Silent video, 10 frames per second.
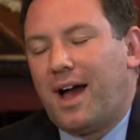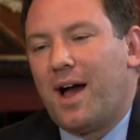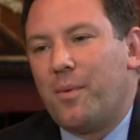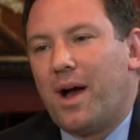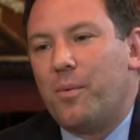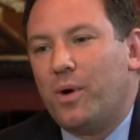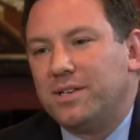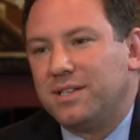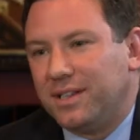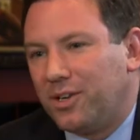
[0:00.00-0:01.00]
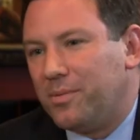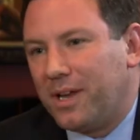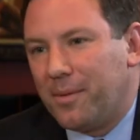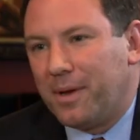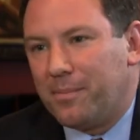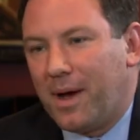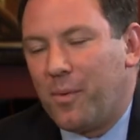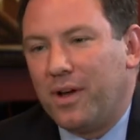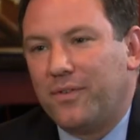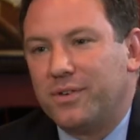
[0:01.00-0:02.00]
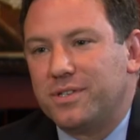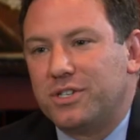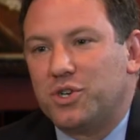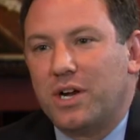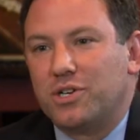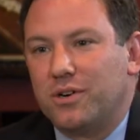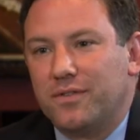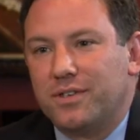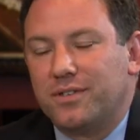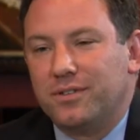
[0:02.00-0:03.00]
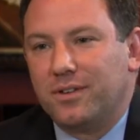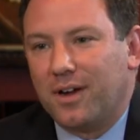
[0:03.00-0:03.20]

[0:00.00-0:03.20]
I was a little bit. I mean, my wife was the treasurer of the student